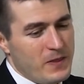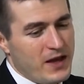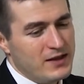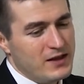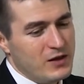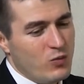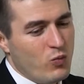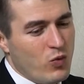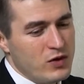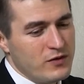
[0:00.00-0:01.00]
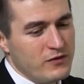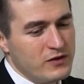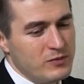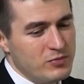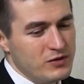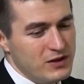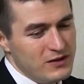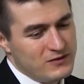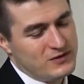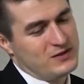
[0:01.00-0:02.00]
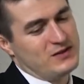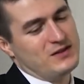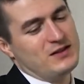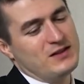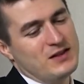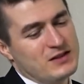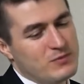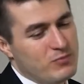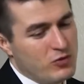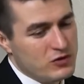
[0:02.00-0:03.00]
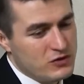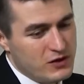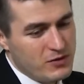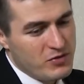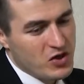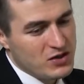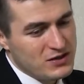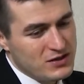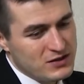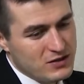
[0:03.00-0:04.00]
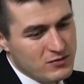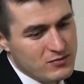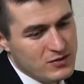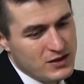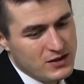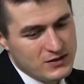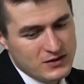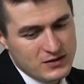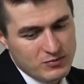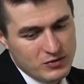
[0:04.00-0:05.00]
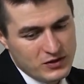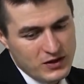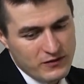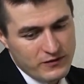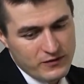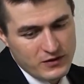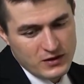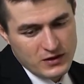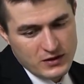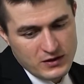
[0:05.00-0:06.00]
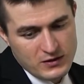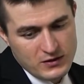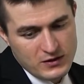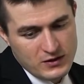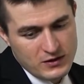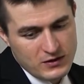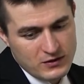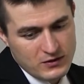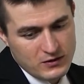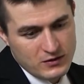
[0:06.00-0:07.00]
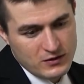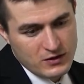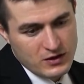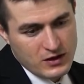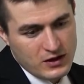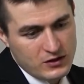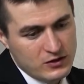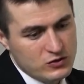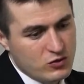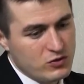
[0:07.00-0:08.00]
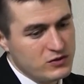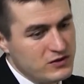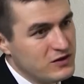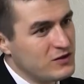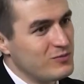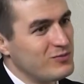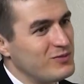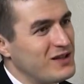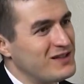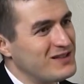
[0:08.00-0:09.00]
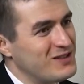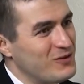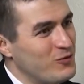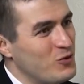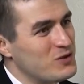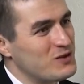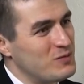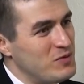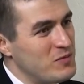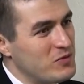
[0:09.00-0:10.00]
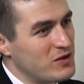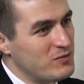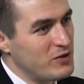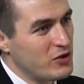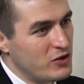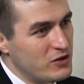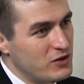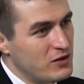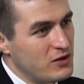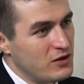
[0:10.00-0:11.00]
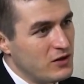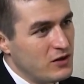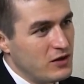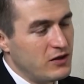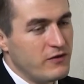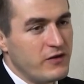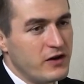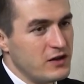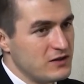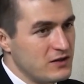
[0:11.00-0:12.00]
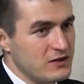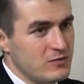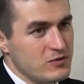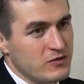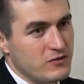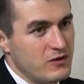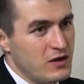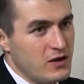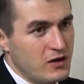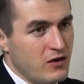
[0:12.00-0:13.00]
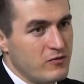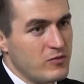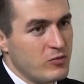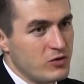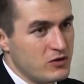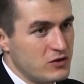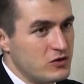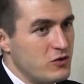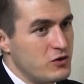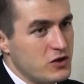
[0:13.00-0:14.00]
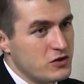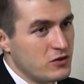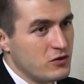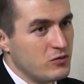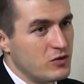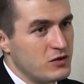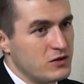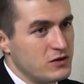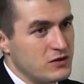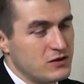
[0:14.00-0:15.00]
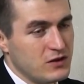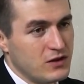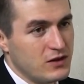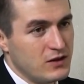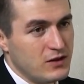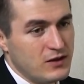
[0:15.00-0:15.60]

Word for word: i think one of the beliefs that's important to the american system is the belief in the electoral system that the voice of the people can be heard in the various systems of government, whether it's judicial, whether it's, uh,